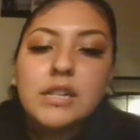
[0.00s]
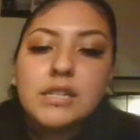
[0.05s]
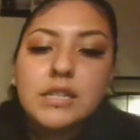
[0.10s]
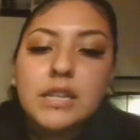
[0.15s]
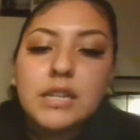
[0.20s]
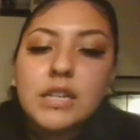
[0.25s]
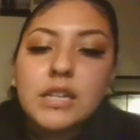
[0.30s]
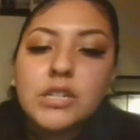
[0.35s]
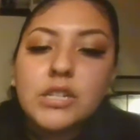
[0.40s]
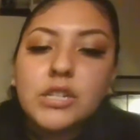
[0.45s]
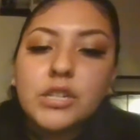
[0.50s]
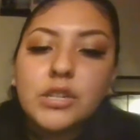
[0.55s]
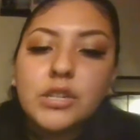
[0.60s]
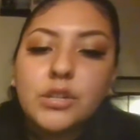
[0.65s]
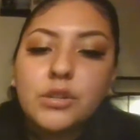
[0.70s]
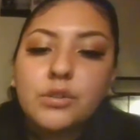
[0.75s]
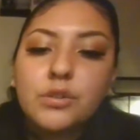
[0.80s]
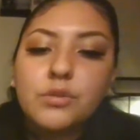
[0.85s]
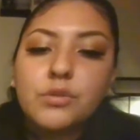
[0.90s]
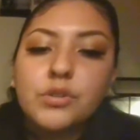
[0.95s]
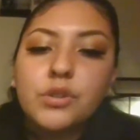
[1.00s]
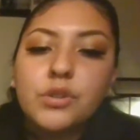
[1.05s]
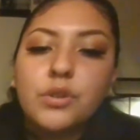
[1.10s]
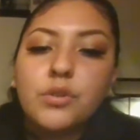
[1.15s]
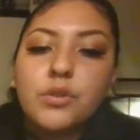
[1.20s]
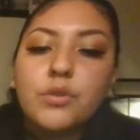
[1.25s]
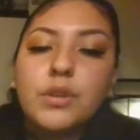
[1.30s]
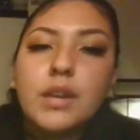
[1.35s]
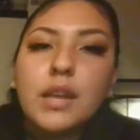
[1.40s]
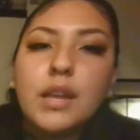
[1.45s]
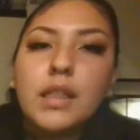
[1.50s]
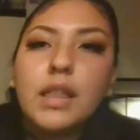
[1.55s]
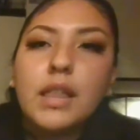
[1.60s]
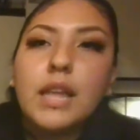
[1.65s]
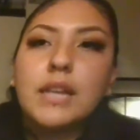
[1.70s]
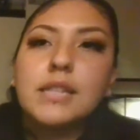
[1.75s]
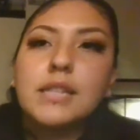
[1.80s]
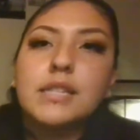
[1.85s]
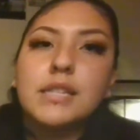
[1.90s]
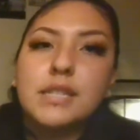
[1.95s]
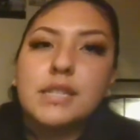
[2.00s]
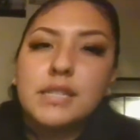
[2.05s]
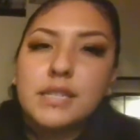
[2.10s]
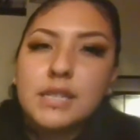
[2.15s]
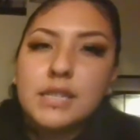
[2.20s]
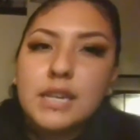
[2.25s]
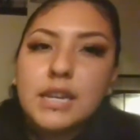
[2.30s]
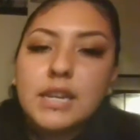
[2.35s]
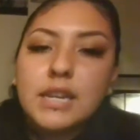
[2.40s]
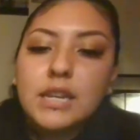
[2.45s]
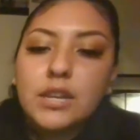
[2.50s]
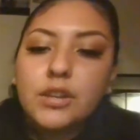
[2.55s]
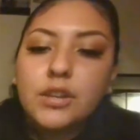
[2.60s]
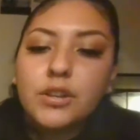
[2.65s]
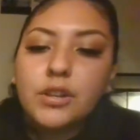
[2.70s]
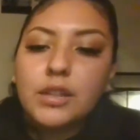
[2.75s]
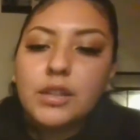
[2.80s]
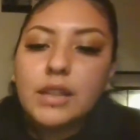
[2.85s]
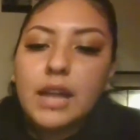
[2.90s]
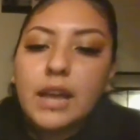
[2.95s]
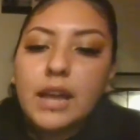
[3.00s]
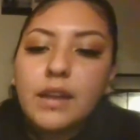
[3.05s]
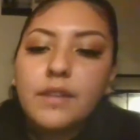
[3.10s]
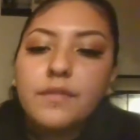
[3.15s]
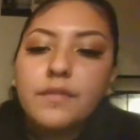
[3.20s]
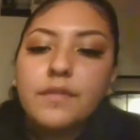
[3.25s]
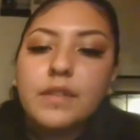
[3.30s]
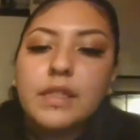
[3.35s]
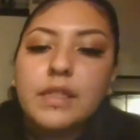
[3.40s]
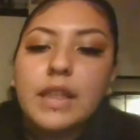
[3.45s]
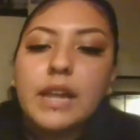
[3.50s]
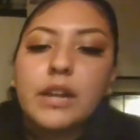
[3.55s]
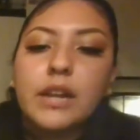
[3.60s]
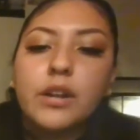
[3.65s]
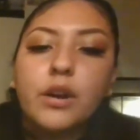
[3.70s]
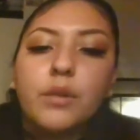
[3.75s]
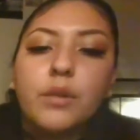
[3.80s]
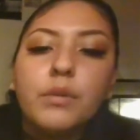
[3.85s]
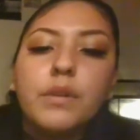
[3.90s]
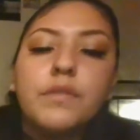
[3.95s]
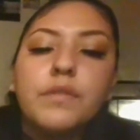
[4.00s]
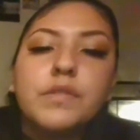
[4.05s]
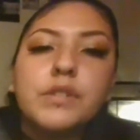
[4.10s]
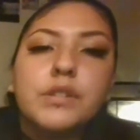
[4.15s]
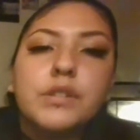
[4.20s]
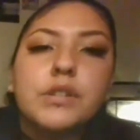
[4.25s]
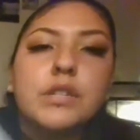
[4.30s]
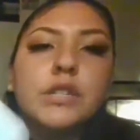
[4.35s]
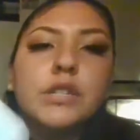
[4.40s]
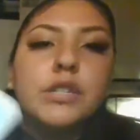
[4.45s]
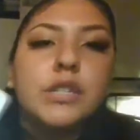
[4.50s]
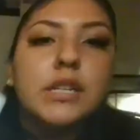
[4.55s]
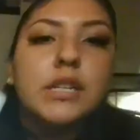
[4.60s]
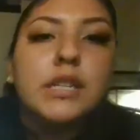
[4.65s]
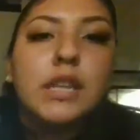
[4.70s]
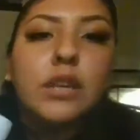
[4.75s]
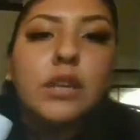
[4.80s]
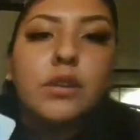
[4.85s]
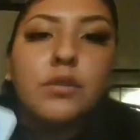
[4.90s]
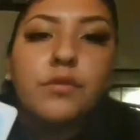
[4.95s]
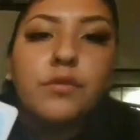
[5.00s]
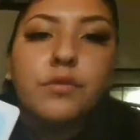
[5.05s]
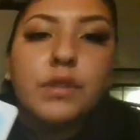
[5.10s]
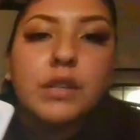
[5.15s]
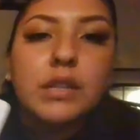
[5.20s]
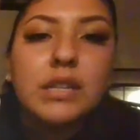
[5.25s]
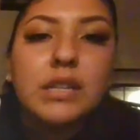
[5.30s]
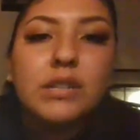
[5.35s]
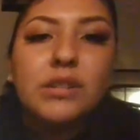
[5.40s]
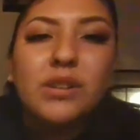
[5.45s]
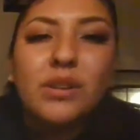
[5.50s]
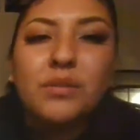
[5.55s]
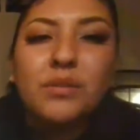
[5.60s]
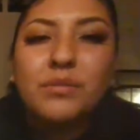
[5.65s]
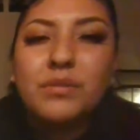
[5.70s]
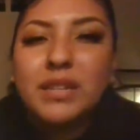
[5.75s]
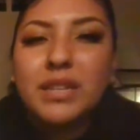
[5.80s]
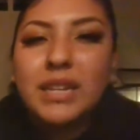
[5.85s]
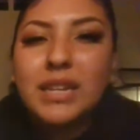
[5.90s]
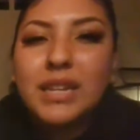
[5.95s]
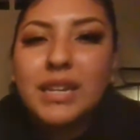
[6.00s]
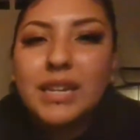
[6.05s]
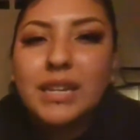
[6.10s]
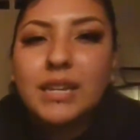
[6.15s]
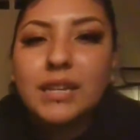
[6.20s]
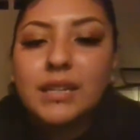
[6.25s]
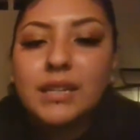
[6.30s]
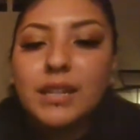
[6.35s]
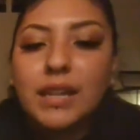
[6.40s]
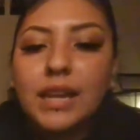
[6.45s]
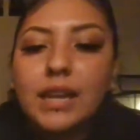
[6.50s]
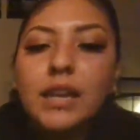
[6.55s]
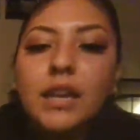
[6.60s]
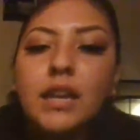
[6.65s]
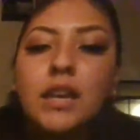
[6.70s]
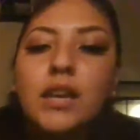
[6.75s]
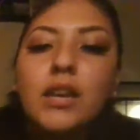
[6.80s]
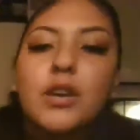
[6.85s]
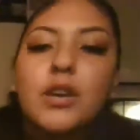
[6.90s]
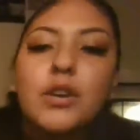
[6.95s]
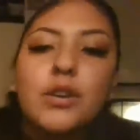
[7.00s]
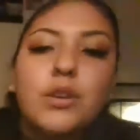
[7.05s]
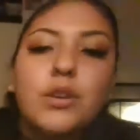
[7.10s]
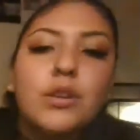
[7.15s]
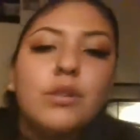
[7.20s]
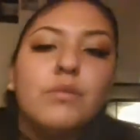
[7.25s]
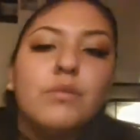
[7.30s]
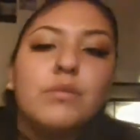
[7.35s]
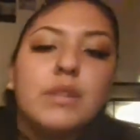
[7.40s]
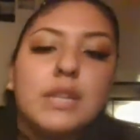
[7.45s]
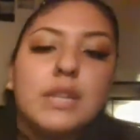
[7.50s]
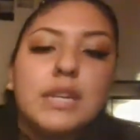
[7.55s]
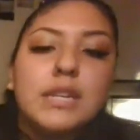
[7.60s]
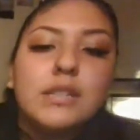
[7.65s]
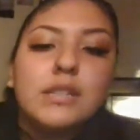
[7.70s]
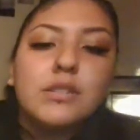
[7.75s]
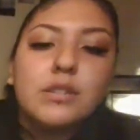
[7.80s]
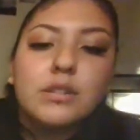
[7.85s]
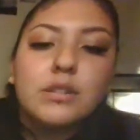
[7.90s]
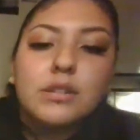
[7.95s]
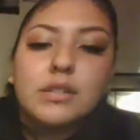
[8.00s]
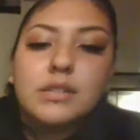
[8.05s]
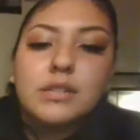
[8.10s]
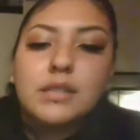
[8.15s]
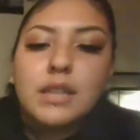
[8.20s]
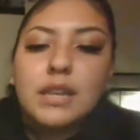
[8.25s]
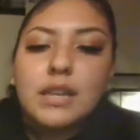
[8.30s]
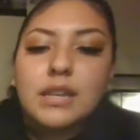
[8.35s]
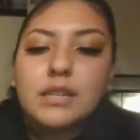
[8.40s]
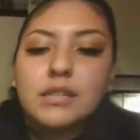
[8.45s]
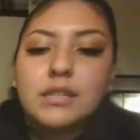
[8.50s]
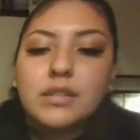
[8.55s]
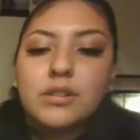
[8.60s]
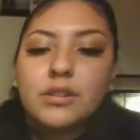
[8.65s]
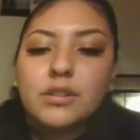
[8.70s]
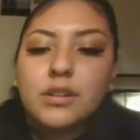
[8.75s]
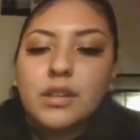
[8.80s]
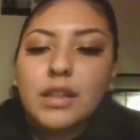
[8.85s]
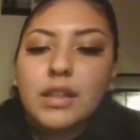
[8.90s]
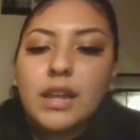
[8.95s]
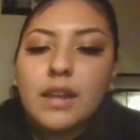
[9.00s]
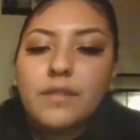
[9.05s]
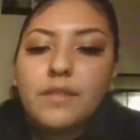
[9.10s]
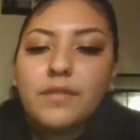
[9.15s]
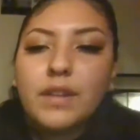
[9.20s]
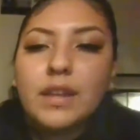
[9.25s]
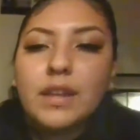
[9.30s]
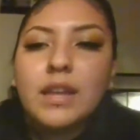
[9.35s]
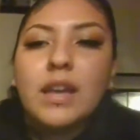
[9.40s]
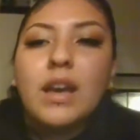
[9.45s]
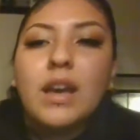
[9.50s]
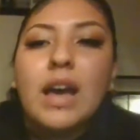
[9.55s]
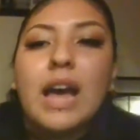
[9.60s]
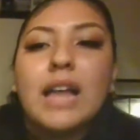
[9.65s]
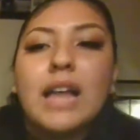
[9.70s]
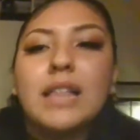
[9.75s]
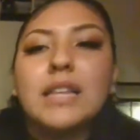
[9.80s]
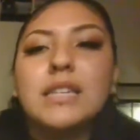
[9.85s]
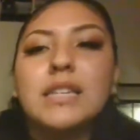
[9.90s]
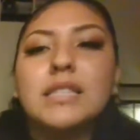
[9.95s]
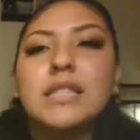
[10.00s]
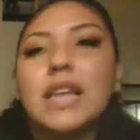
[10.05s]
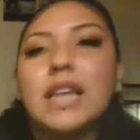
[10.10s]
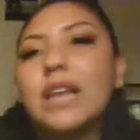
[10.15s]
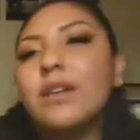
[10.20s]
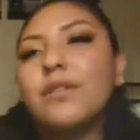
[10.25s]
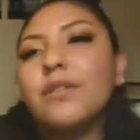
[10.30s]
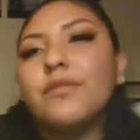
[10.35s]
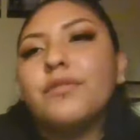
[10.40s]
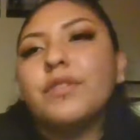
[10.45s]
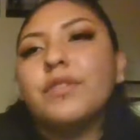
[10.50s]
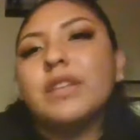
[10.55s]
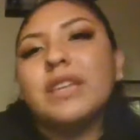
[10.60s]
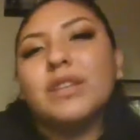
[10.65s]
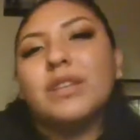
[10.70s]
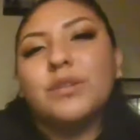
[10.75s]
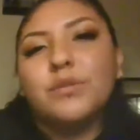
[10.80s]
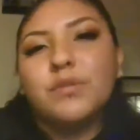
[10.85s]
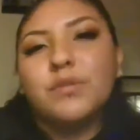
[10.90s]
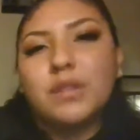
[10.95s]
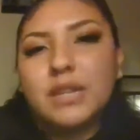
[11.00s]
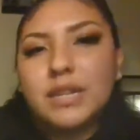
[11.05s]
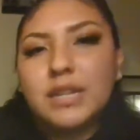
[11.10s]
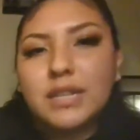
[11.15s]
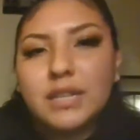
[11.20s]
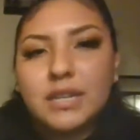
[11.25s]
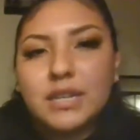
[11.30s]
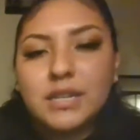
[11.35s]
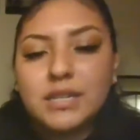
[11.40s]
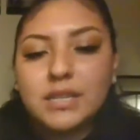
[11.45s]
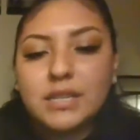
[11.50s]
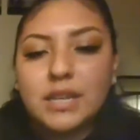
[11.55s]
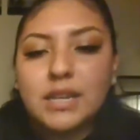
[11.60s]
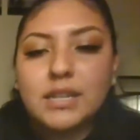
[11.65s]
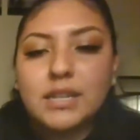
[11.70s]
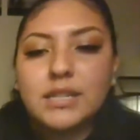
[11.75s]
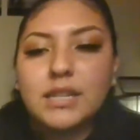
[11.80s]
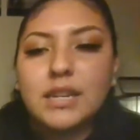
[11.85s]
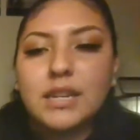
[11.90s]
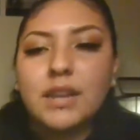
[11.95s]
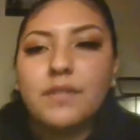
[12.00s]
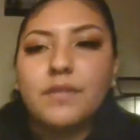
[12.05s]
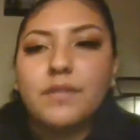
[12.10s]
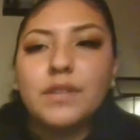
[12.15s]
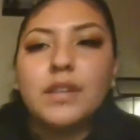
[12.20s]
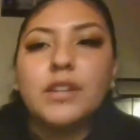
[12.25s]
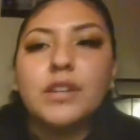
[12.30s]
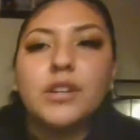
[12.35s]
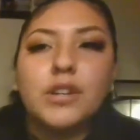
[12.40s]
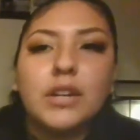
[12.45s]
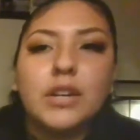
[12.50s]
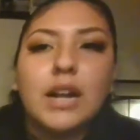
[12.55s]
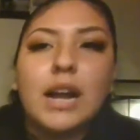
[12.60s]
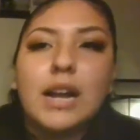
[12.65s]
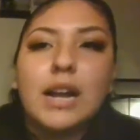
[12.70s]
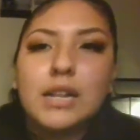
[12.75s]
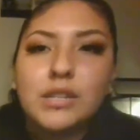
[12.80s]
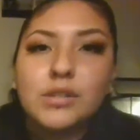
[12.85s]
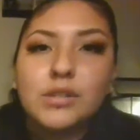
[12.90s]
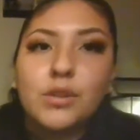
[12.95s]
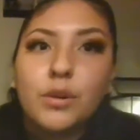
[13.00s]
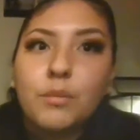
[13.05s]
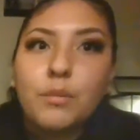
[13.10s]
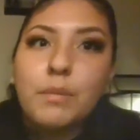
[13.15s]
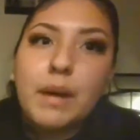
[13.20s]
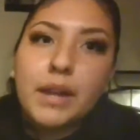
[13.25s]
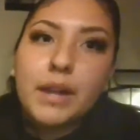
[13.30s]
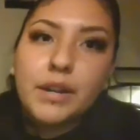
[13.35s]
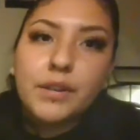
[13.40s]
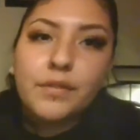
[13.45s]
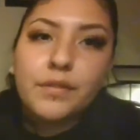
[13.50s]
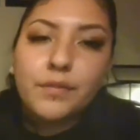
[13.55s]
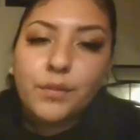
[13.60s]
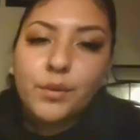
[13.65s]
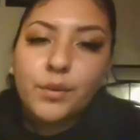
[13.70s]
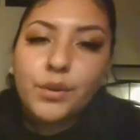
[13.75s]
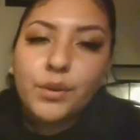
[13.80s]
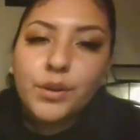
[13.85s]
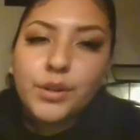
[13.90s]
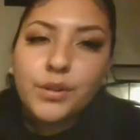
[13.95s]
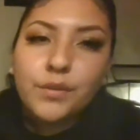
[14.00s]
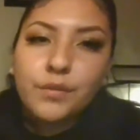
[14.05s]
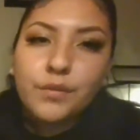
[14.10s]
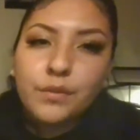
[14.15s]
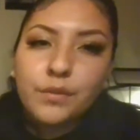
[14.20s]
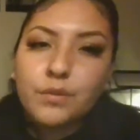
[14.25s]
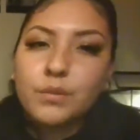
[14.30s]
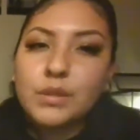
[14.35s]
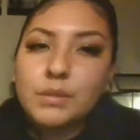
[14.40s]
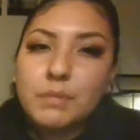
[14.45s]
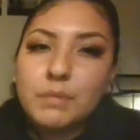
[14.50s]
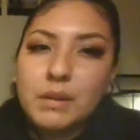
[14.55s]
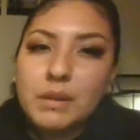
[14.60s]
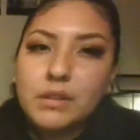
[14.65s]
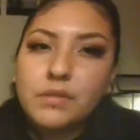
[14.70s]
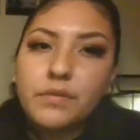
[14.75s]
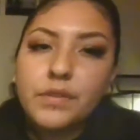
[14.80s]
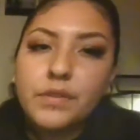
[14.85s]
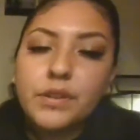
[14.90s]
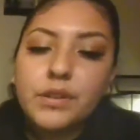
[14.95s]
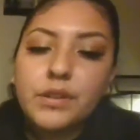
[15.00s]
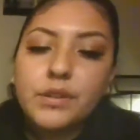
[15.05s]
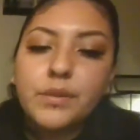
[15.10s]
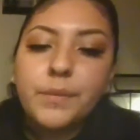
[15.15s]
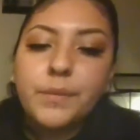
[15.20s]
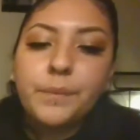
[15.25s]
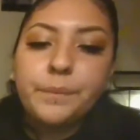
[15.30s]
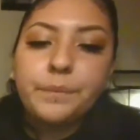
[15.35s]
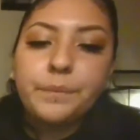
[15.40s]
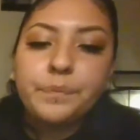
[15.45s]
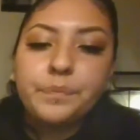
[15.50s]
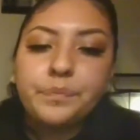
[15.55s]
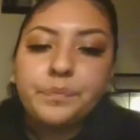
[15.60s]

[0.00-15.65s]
teaching you so you can like succeed in your life and let go of certain shit that you really don't need. Like you don't need certain things in your life. Like at least they don't feel like you need these things. And I feel like your guides know better for you, for what's best for you.